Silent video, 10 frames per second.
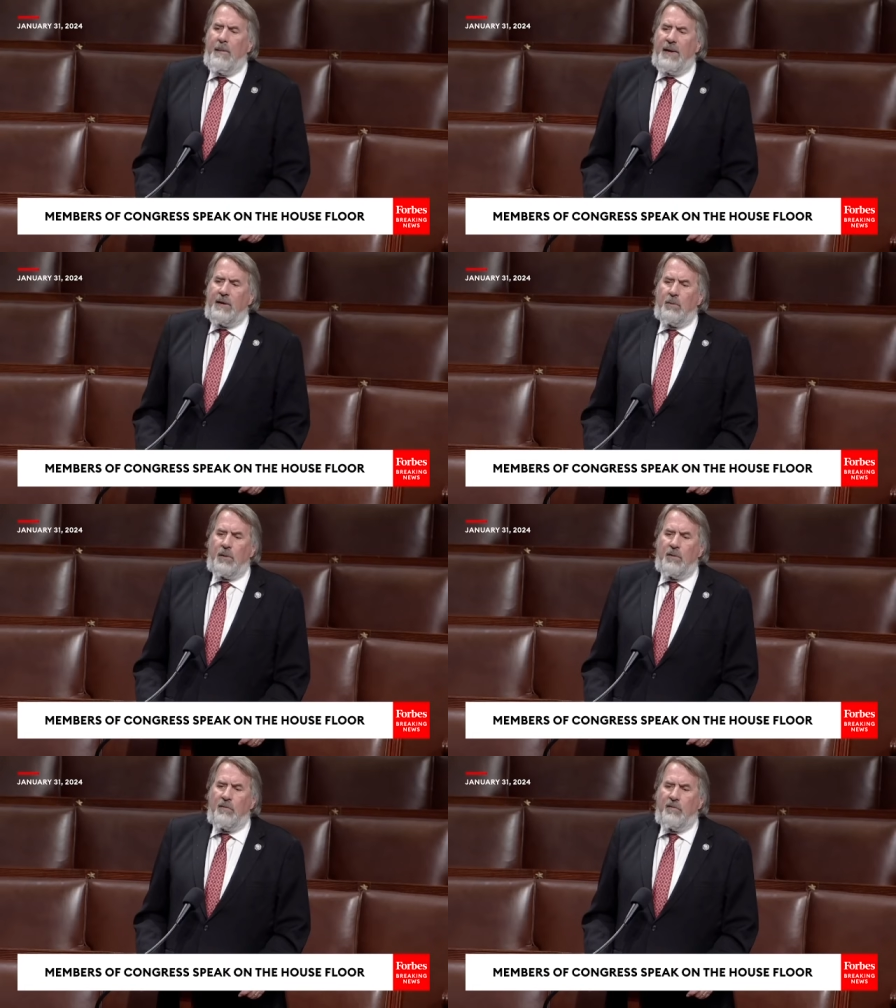make it
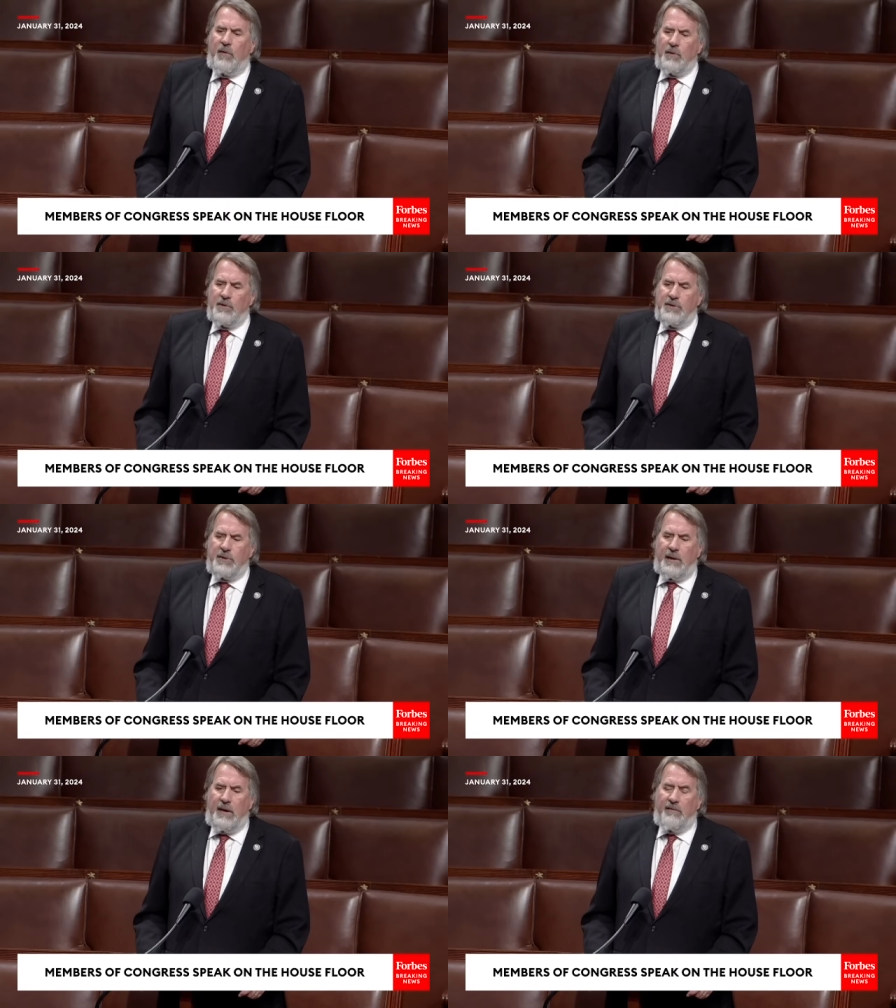where folks
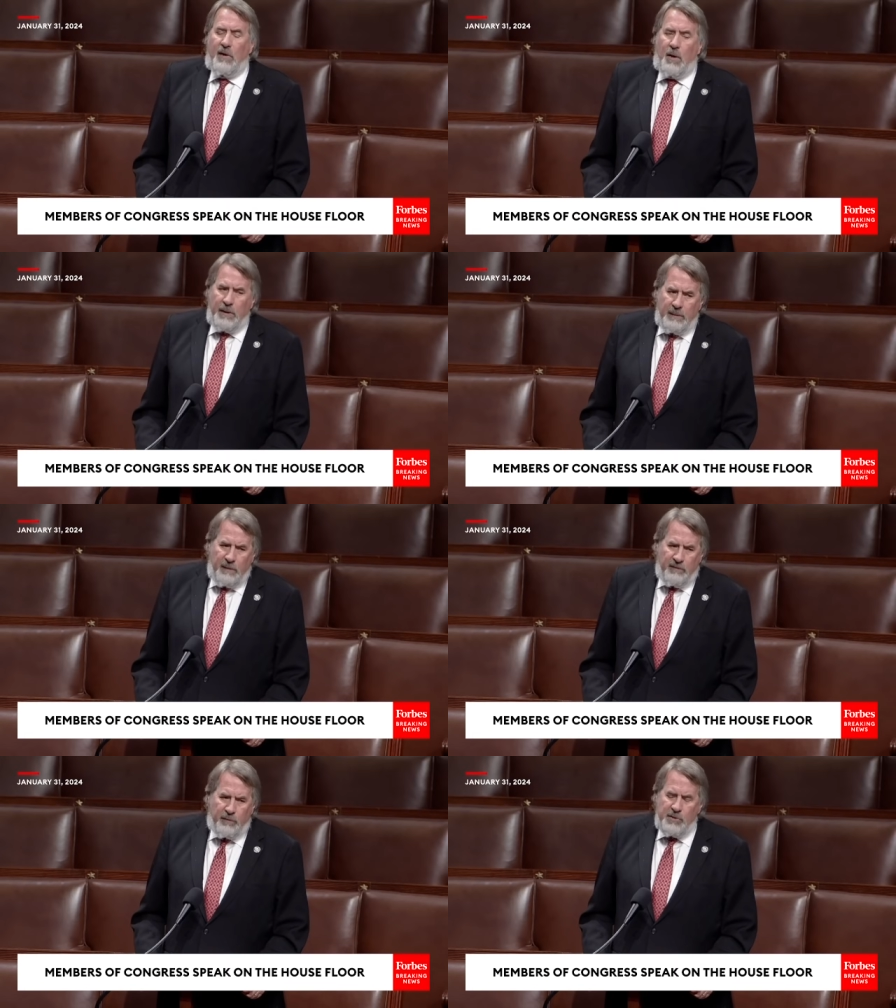that have already
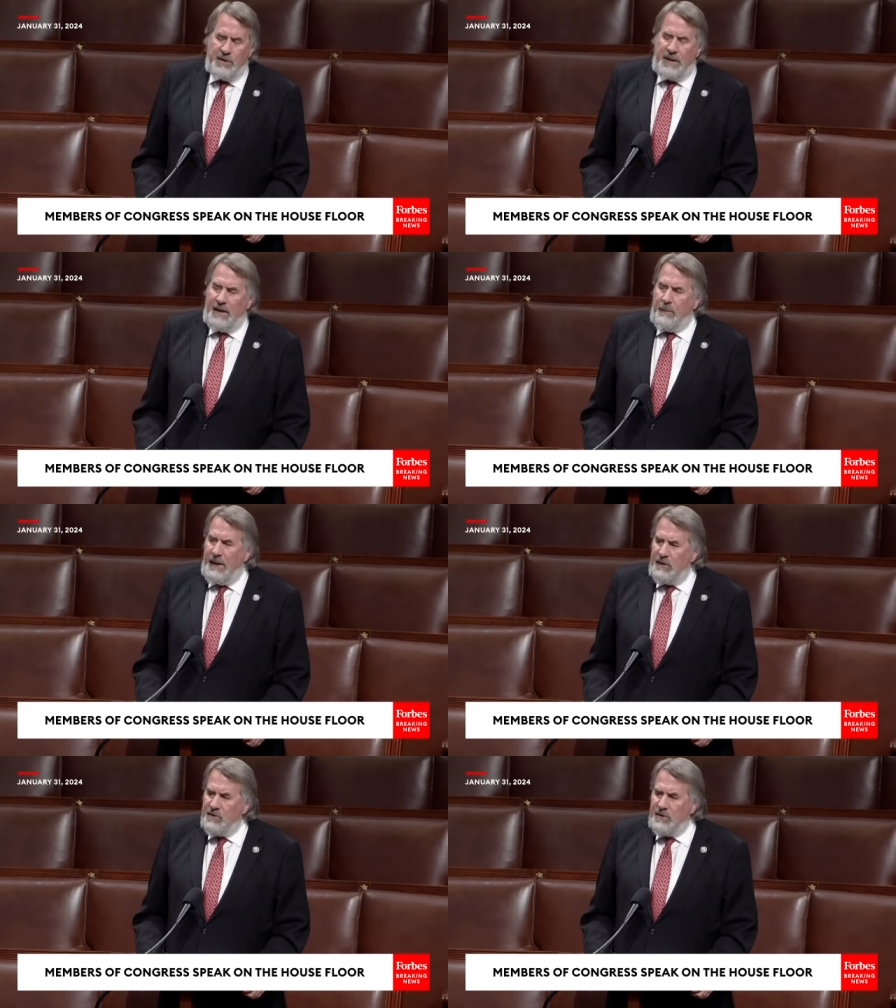unfortunately had to
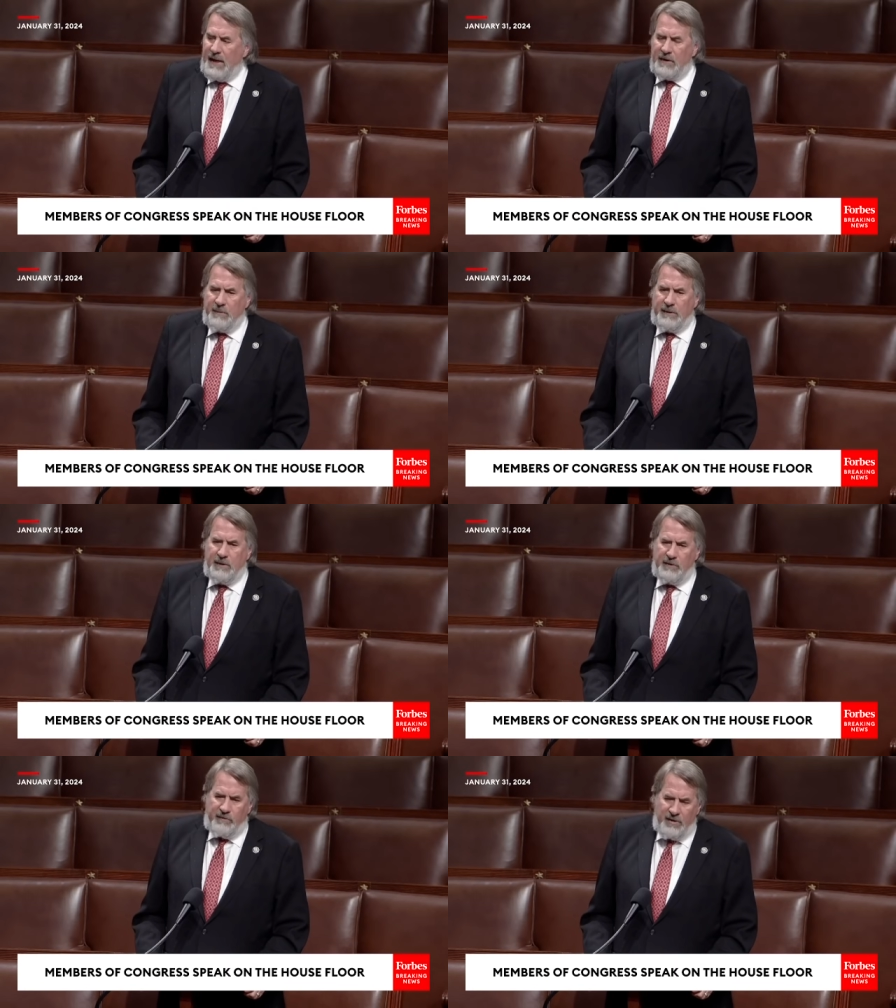pay this tax
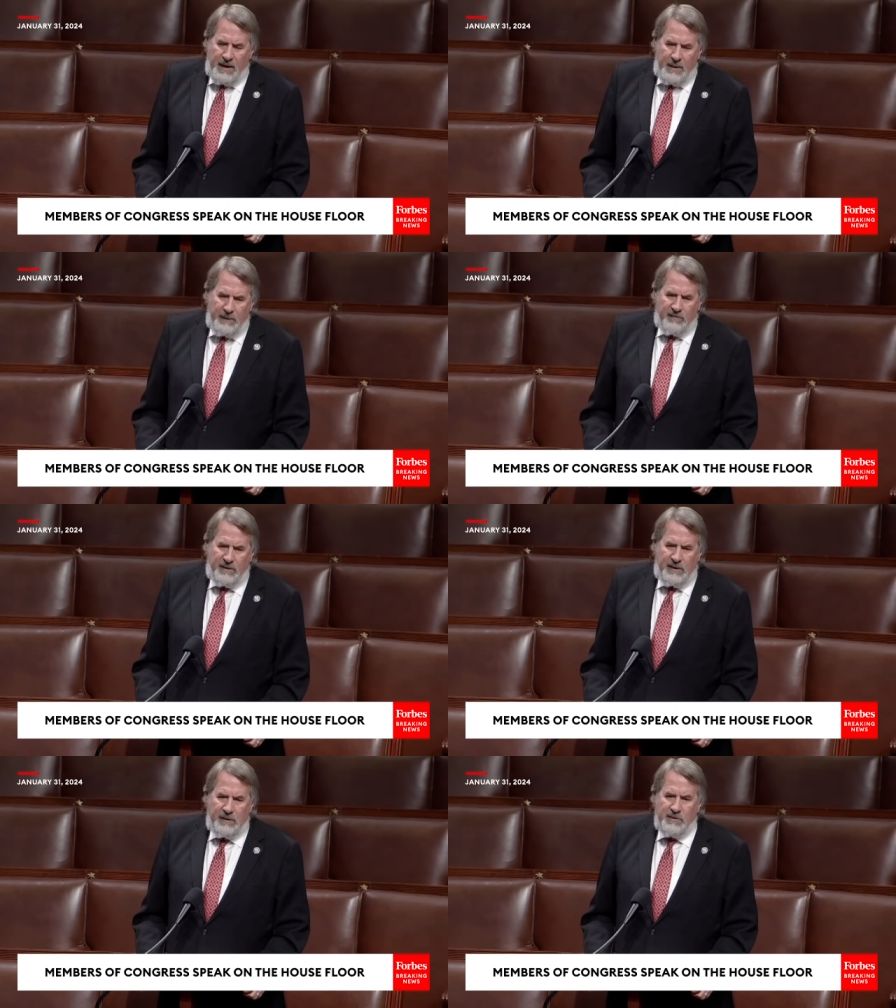because of the timing of
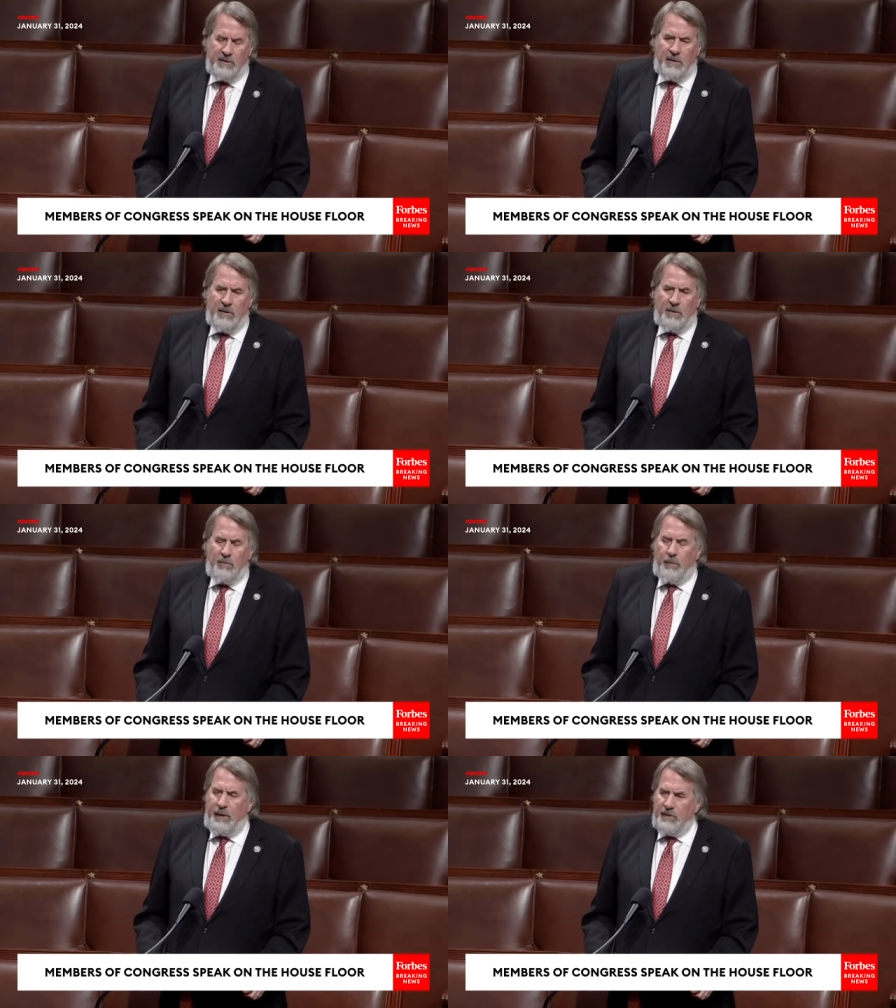things
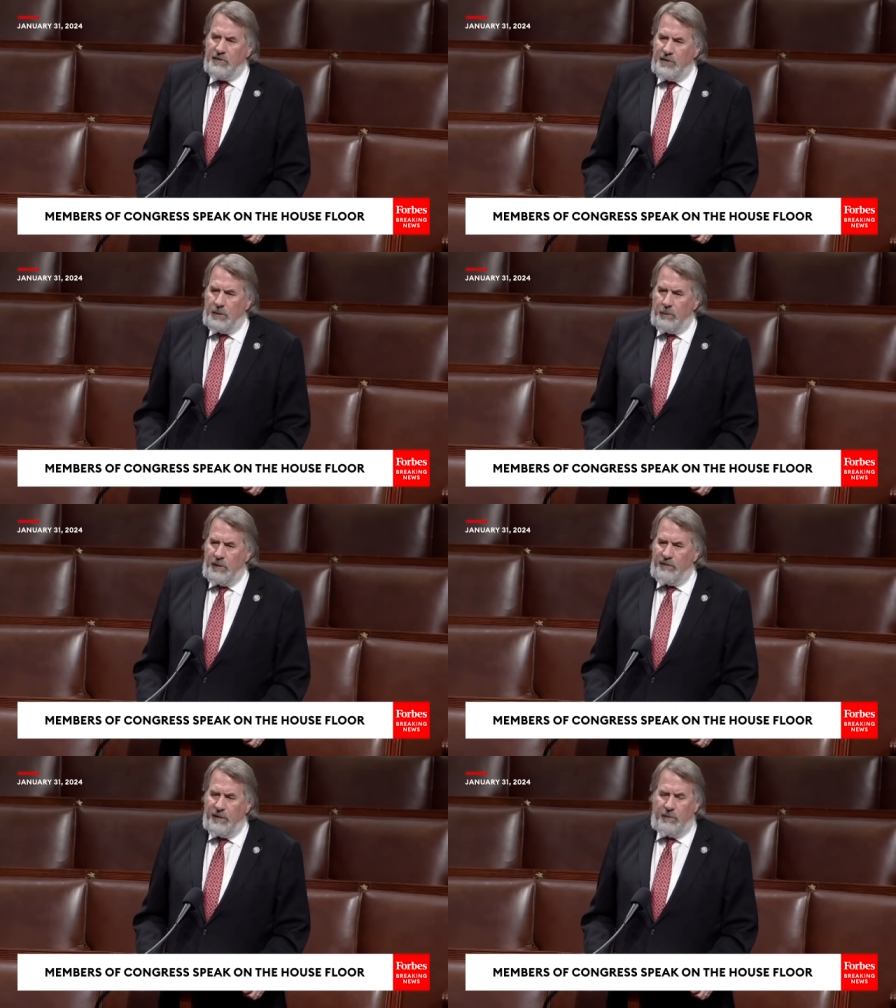we'll be able to seek a
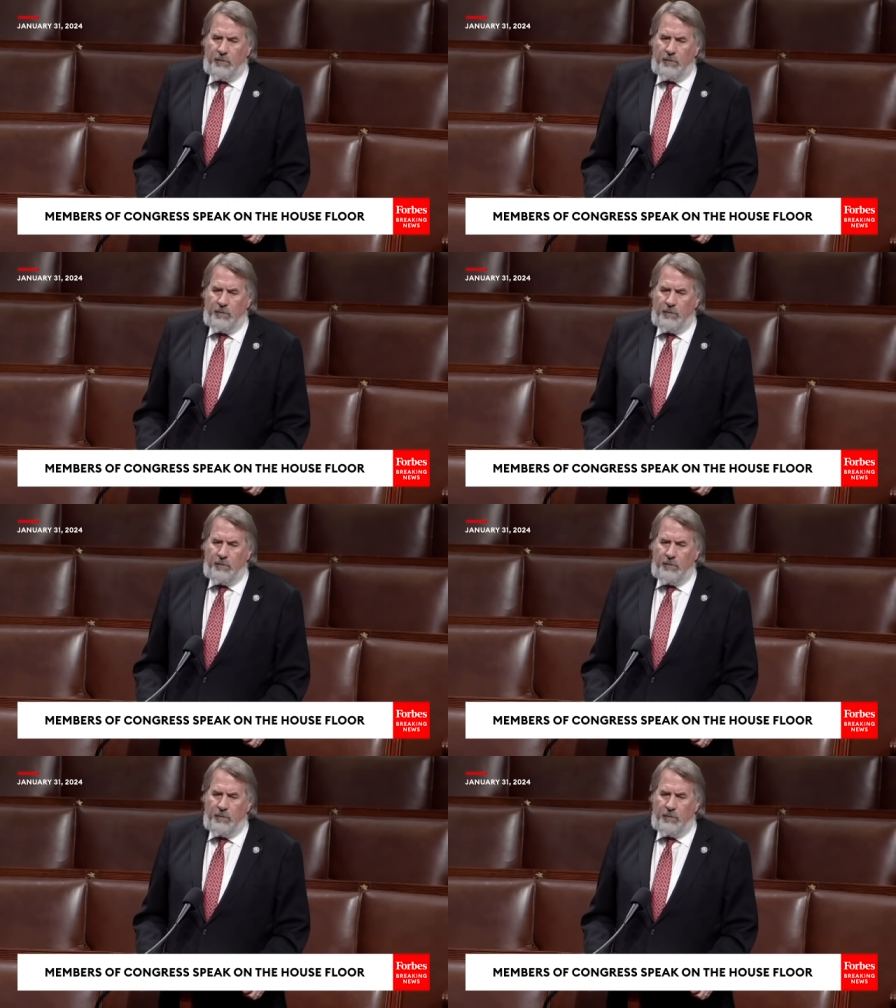refund.